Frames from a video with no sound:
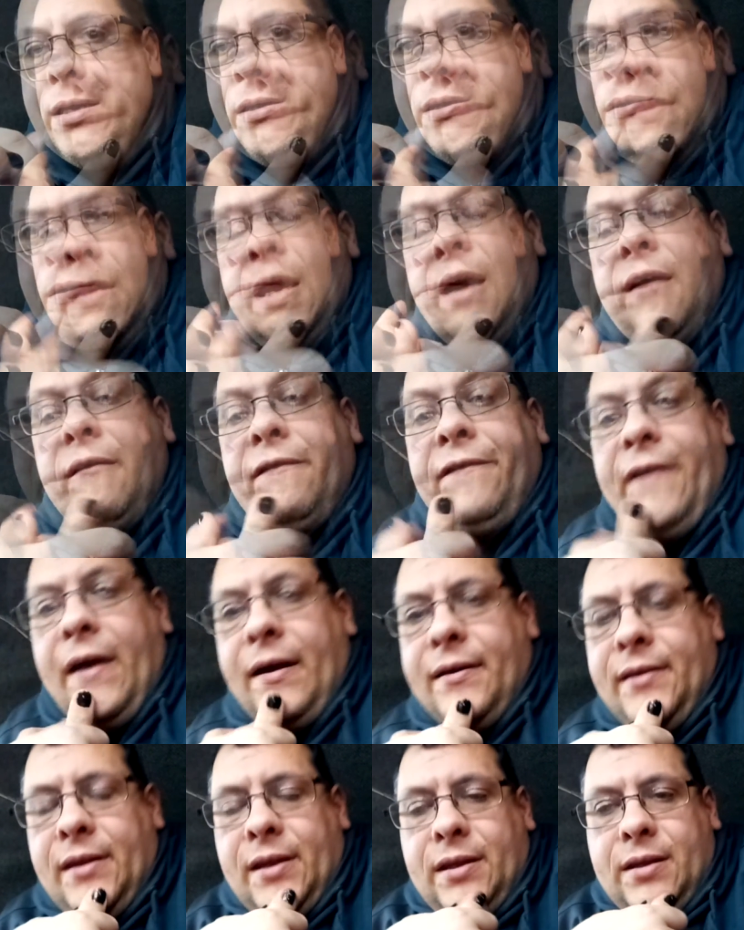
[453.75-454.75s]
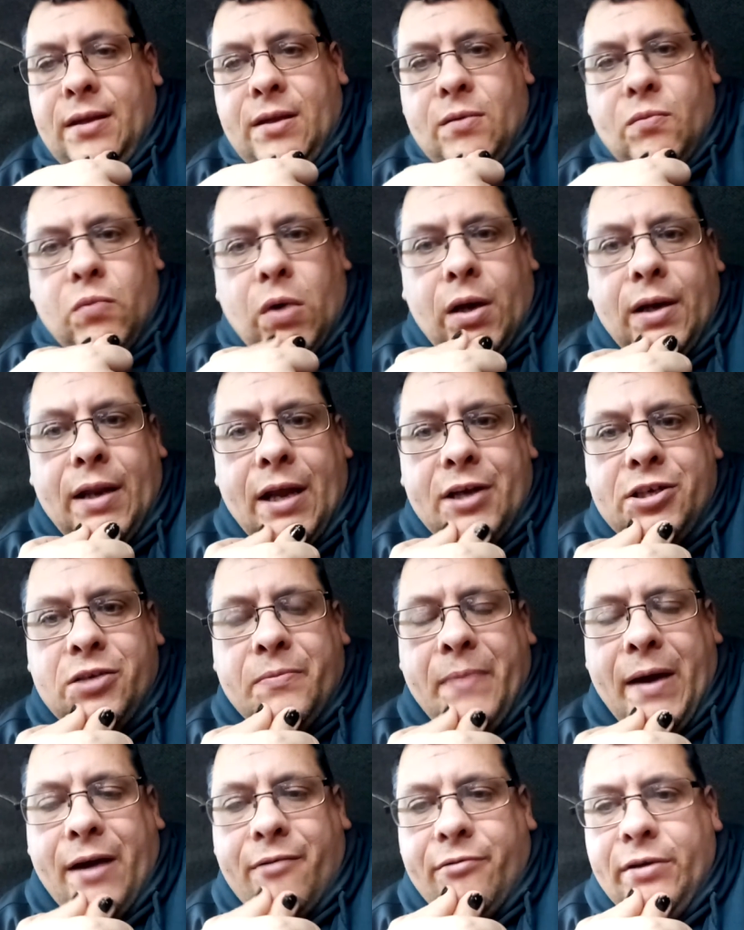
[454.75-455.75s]
Yeah, I've found that the one leisure
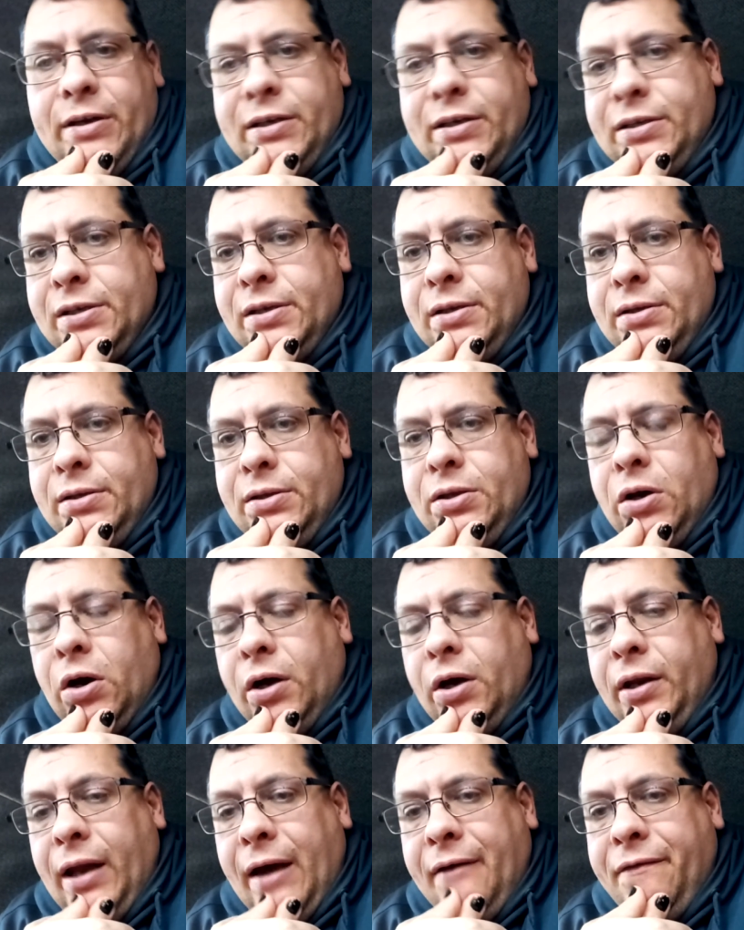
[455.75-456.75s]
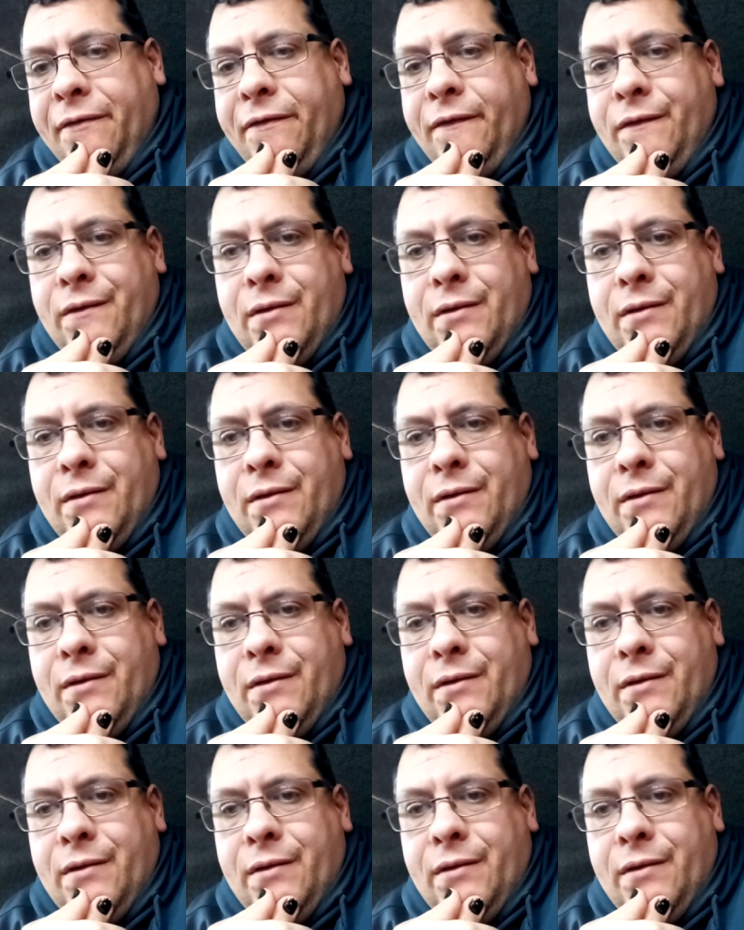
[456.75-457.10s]
battery's not enough.